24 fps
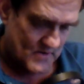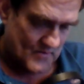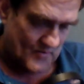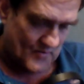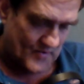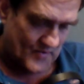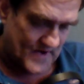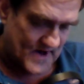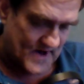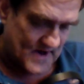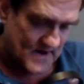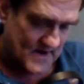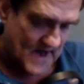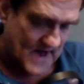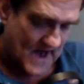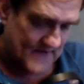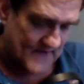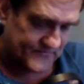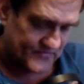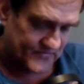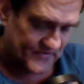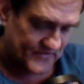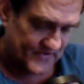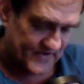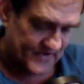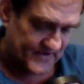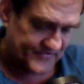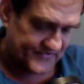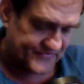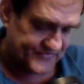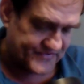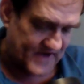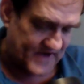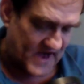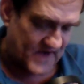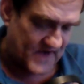We're after the
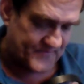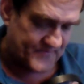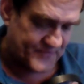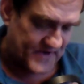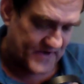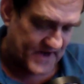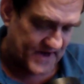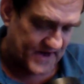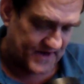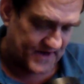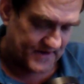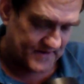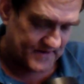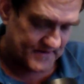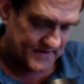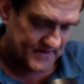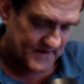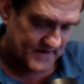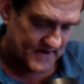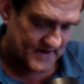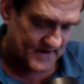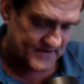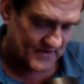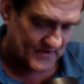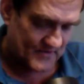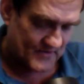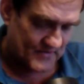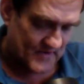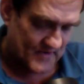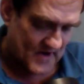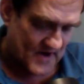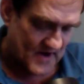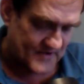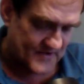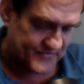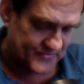escapee, and the
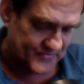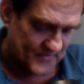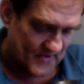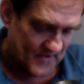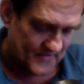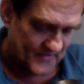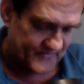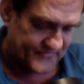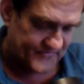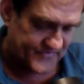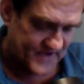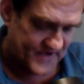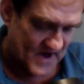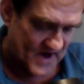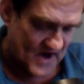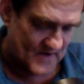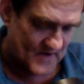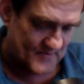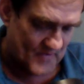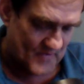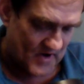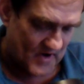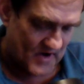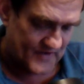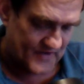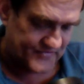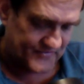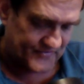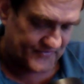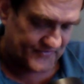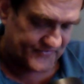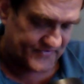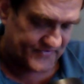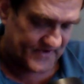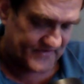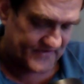Crossroads town
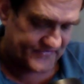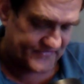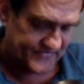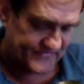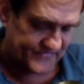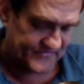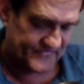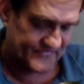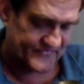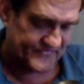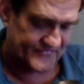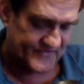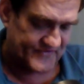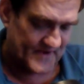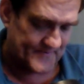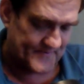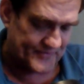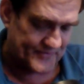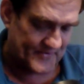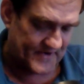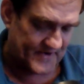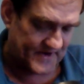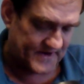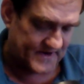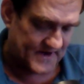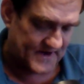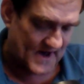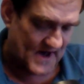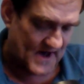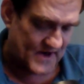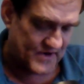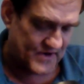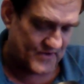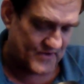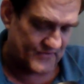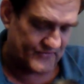marshal says he's a slippery
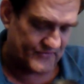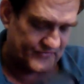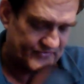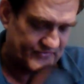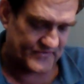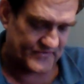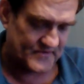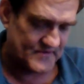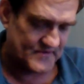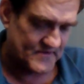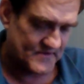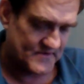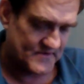cayuse.